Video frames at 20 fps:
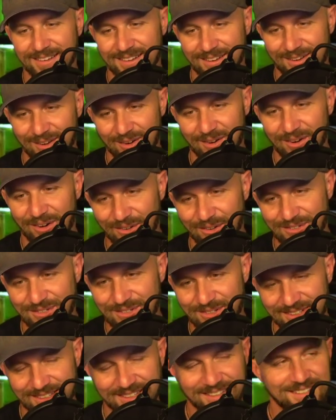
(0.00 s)

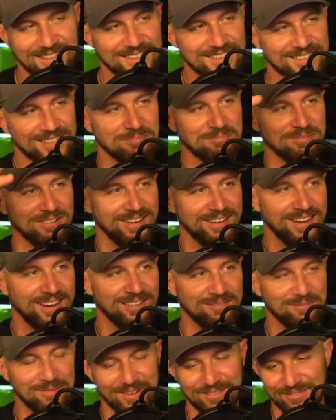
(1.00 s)
culturally separated I've
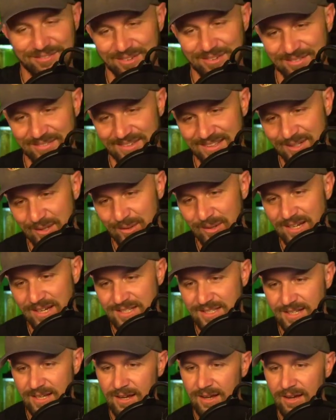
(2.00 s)
been from the U.S.
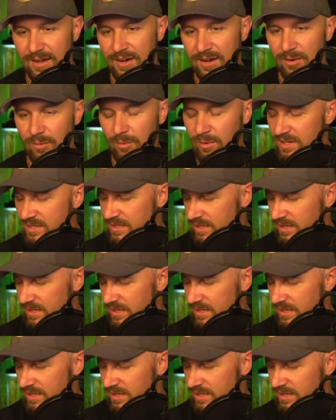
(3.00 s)
What is it